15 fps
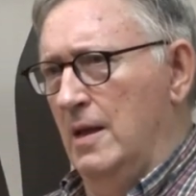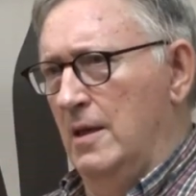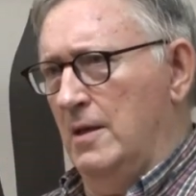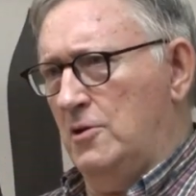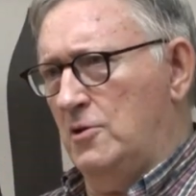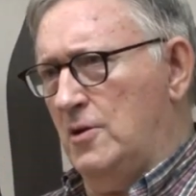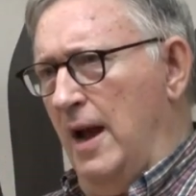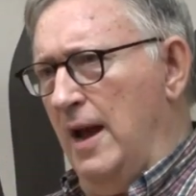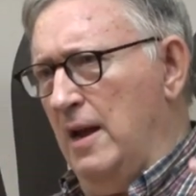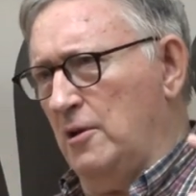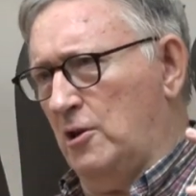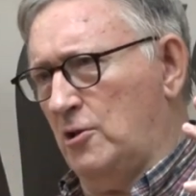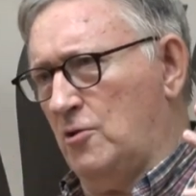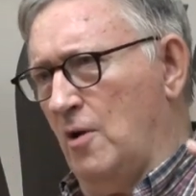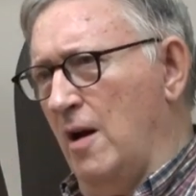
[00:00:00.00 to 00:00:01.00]
This giant
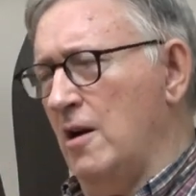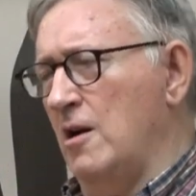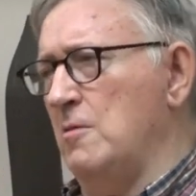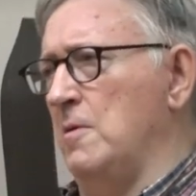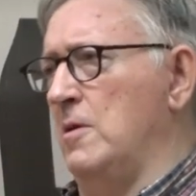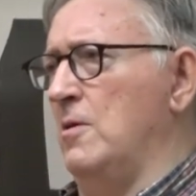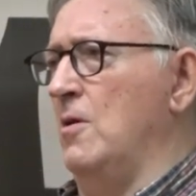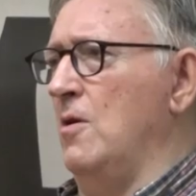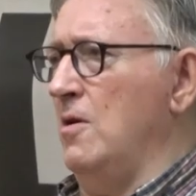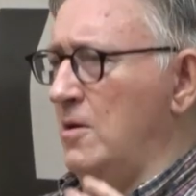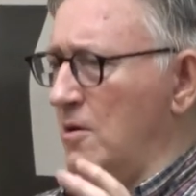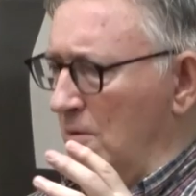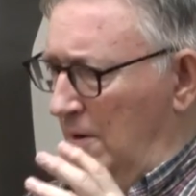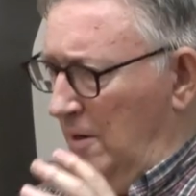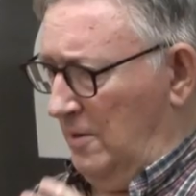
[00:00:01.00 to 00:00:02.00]
struggled with
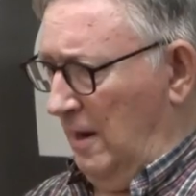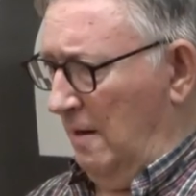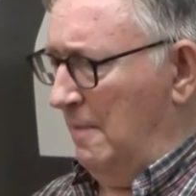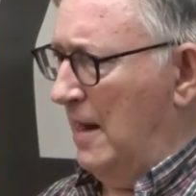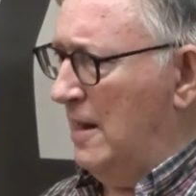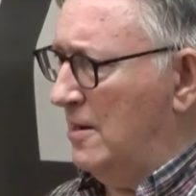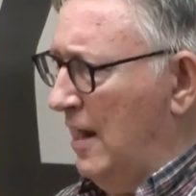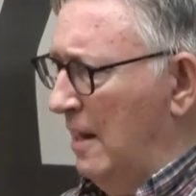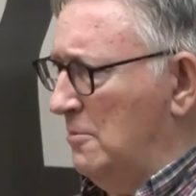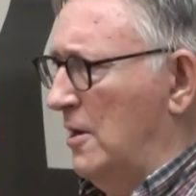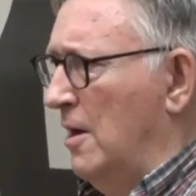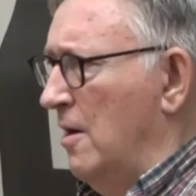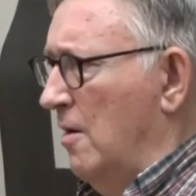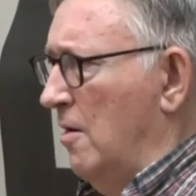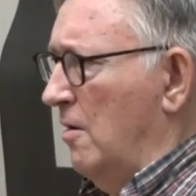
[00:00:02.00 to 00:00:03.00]
Hercules, and many times
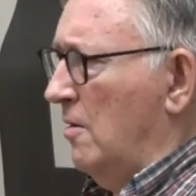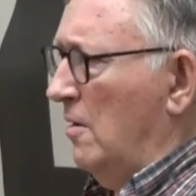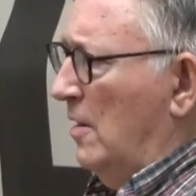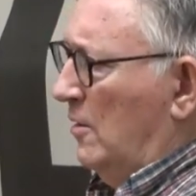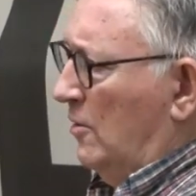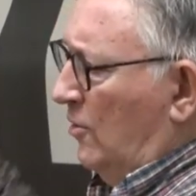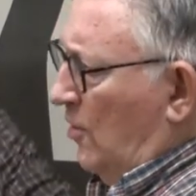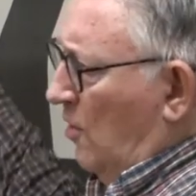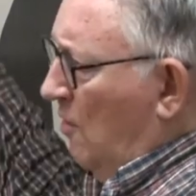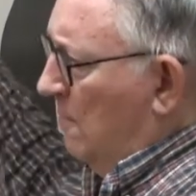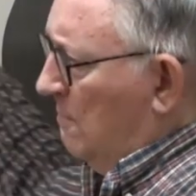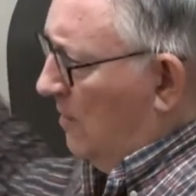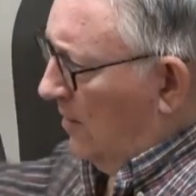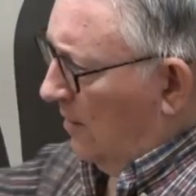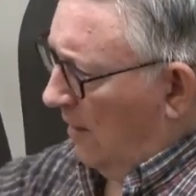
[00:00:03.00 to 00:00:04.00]
Hercules threw
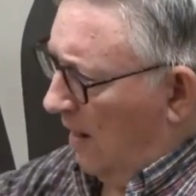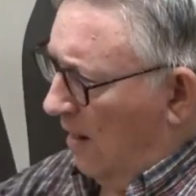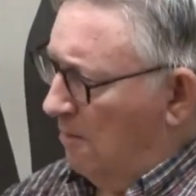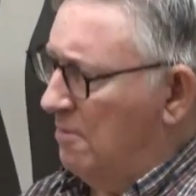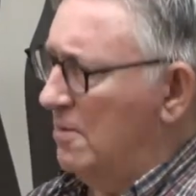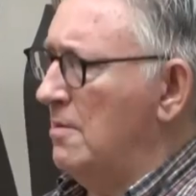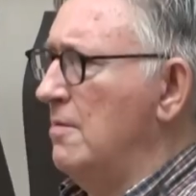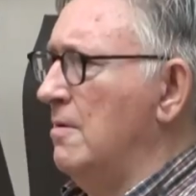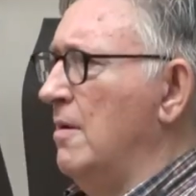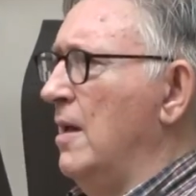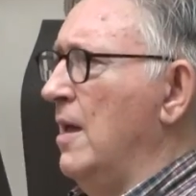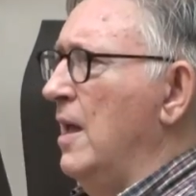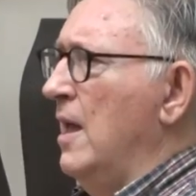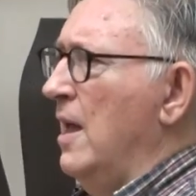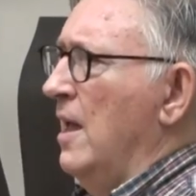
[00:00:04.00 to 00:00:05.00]
him to the ground.
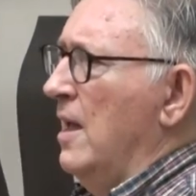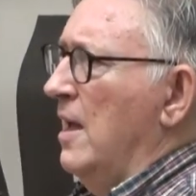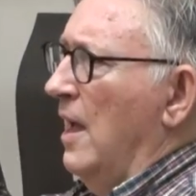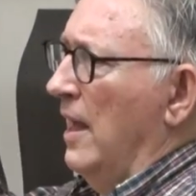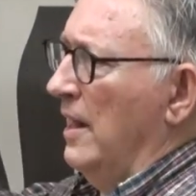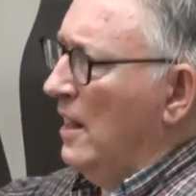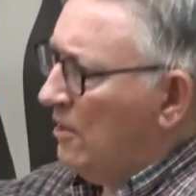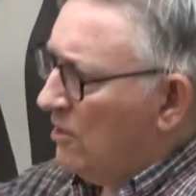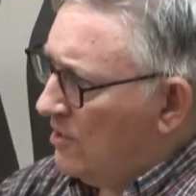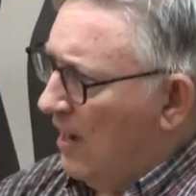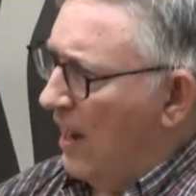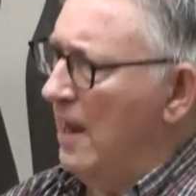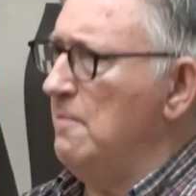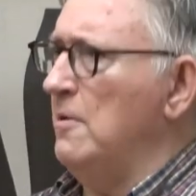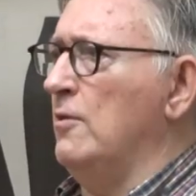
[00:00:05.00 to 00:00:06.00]
And each
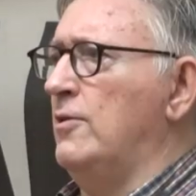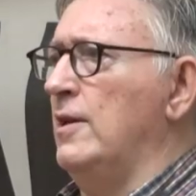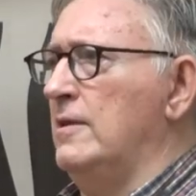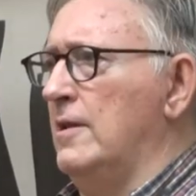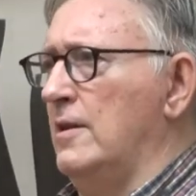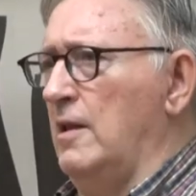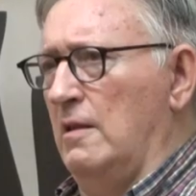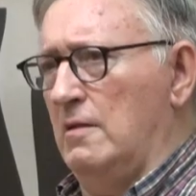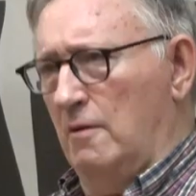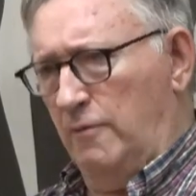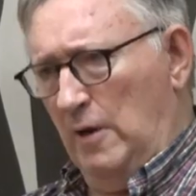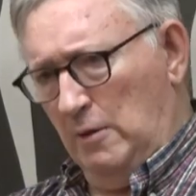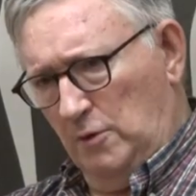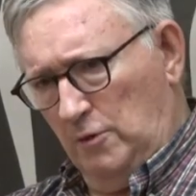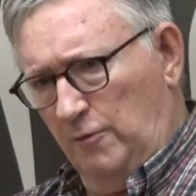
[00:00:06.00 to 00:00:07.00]
time you think that
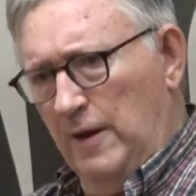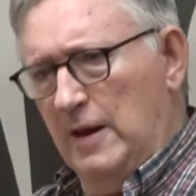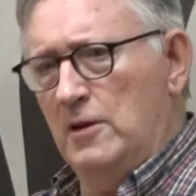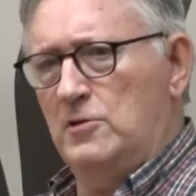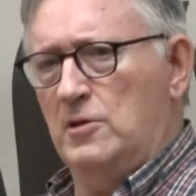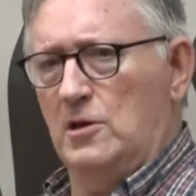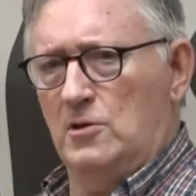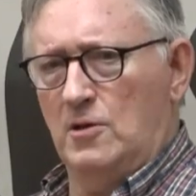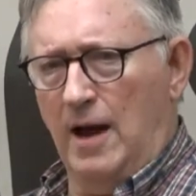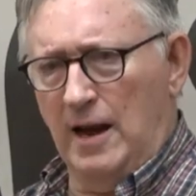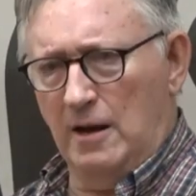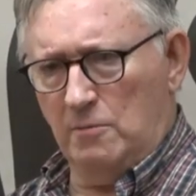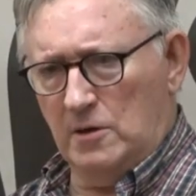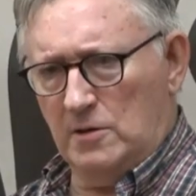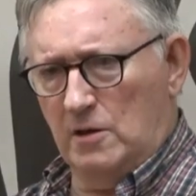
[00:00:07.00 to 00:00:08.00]
it was finished, this
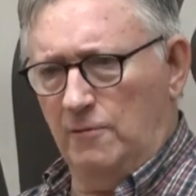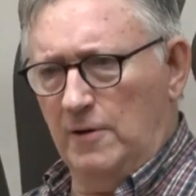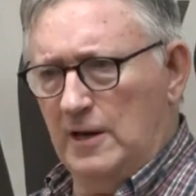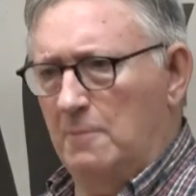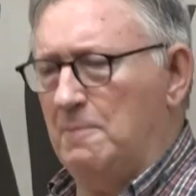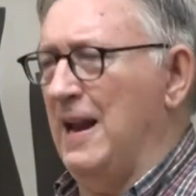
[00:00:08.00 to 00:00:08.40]
giant was defeated.